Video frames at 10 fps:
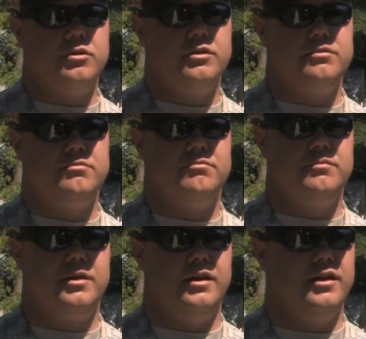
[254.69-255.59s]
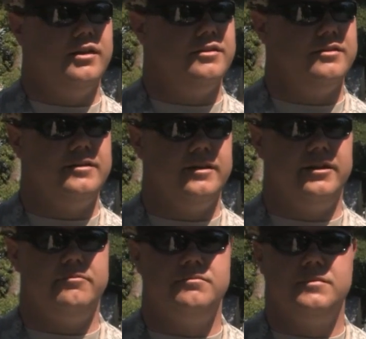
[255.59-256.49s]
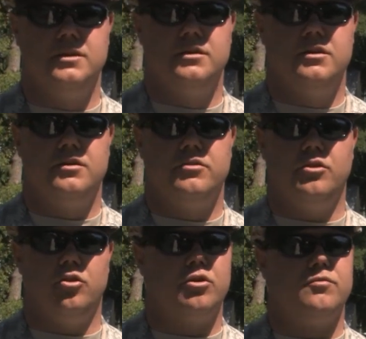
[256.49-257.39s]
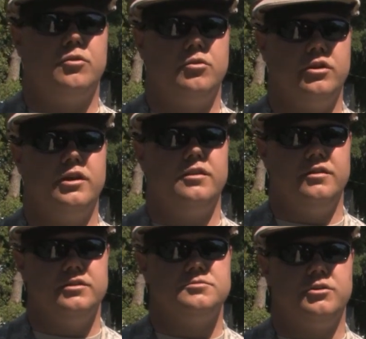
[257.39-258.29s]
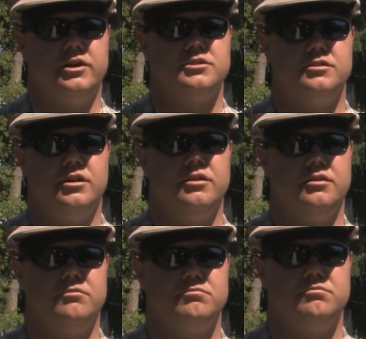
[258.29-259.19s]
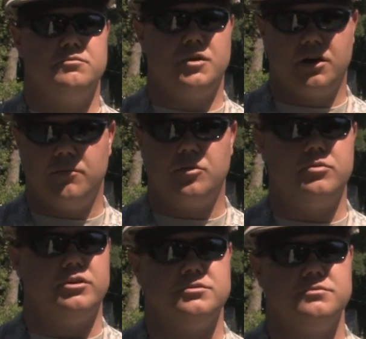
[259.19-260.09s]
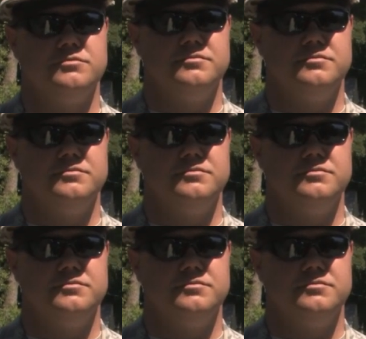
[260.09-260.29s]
with, and they're looking forward to getting this project done in a couple of weeks.